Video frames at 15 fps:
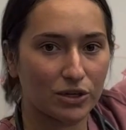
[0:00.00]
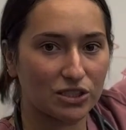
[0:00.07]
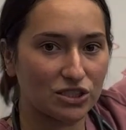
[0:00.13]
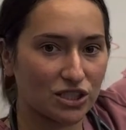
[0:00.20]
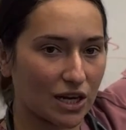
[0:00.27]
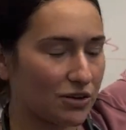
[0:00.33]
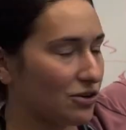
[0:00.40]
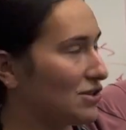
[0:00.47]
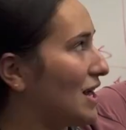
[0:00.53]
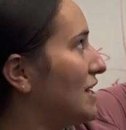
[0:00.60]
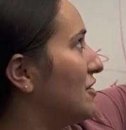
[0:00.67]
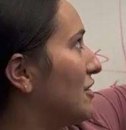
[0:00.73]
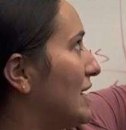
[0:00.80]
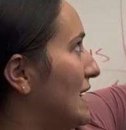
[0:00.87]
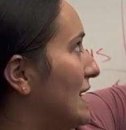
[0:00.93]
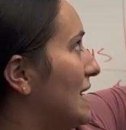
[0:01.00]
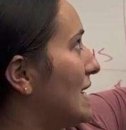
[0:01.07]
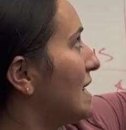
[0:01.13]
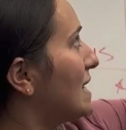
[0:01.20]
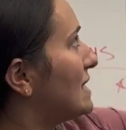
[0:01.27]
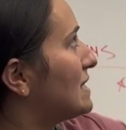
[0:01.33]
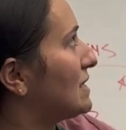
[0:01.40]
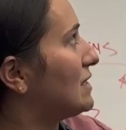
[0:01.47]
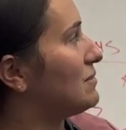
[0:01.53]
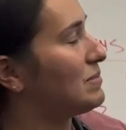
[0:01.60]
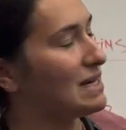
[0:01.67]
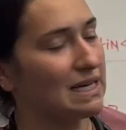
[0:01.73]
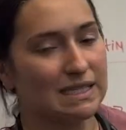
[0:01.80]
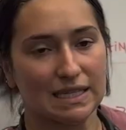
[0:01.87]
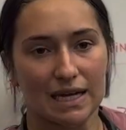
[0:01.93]
in general that you're eating, is
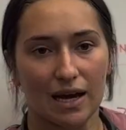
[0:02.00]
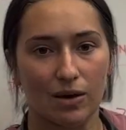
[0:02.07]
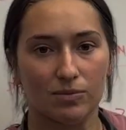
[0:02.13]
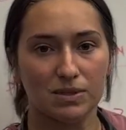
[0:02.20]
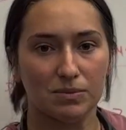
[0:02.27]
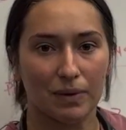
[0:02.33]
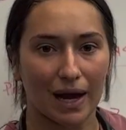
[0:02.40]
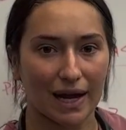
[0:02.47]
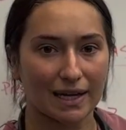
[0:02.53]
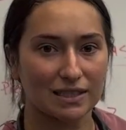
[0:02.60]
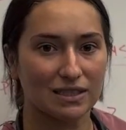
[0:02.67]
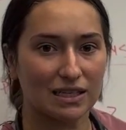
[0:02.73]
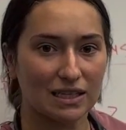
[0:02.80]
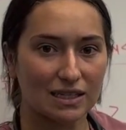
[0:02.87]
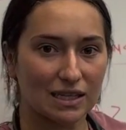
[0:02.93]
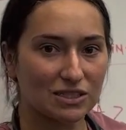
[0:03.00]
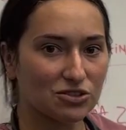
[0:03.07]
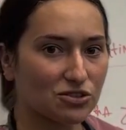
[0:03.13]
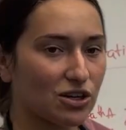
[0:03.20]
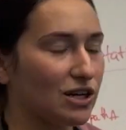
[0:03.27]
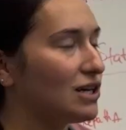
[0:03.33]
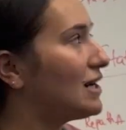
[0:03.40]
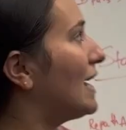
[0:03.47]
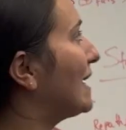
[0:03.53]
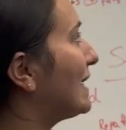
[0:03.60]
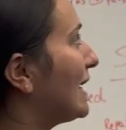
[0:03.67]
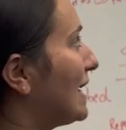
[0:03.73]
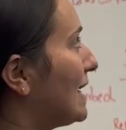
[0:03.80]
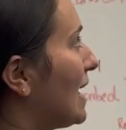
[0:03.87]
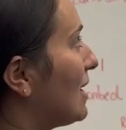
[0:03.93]
good because it helps bind the cholesterol
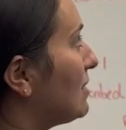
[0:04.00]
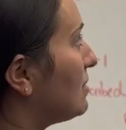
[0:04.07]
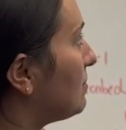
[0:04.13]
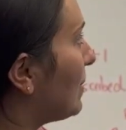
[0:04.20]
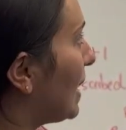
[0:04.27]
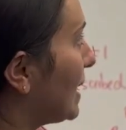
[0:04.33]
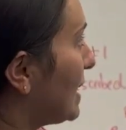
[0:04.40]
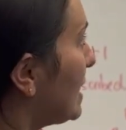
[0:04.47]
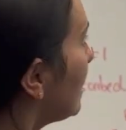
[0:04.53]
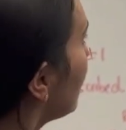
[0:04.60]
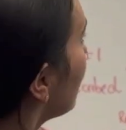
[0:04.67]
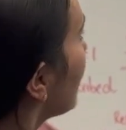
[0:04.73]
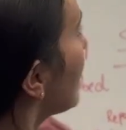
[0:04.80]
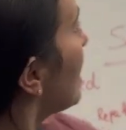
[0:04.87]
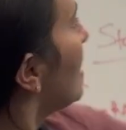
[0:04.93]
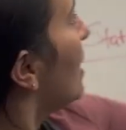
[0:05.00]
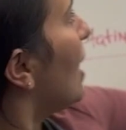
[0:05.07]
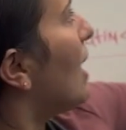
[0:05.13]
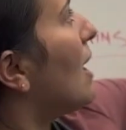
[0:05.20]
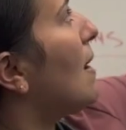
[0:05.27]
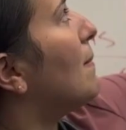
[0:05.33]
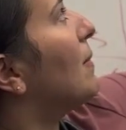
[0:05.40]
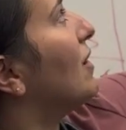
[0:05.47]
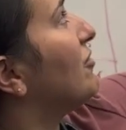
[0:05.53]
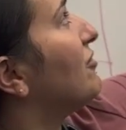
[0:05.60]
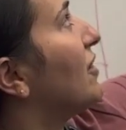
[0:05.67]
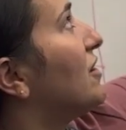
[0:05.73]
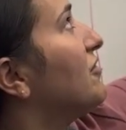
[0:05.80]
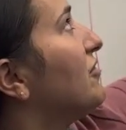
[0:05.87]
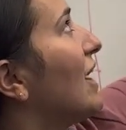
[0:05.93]
and get it out of the body.
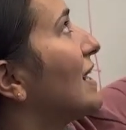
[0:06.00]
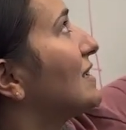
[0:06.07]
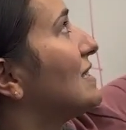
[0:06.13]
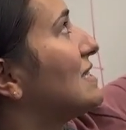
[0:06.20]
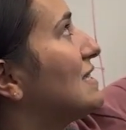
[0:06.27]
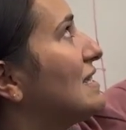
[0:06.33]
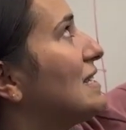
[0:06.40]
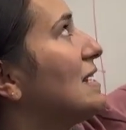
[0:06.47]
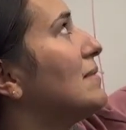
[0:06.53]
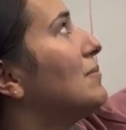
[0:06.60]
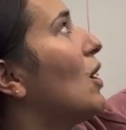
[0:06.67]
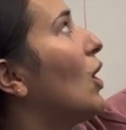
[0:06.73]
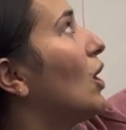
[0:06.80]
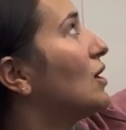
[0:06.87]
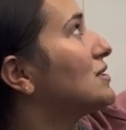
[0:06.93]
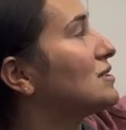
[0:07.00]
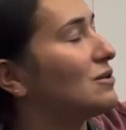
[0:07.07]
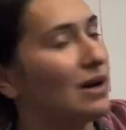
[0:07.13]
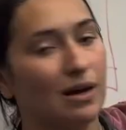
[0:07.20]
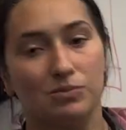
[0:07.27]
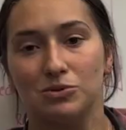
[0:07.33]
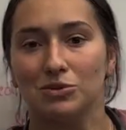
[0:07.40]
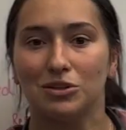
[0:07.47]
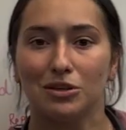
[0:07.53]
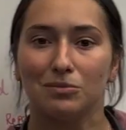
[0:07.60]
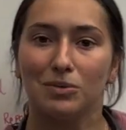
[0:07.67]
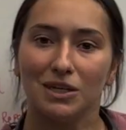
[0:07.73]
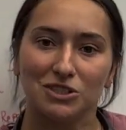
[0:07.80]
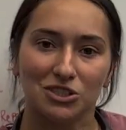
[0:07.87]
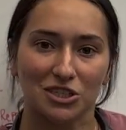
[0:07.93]
Fun fact, the psyllium also helps with
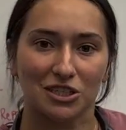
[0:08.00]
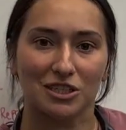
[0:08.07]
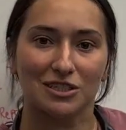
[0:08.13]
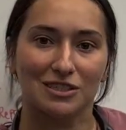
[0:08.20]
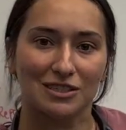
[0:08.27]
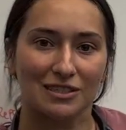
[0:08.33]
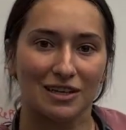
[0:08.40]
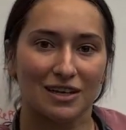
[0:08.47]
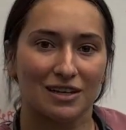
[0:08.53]
your blood sugars.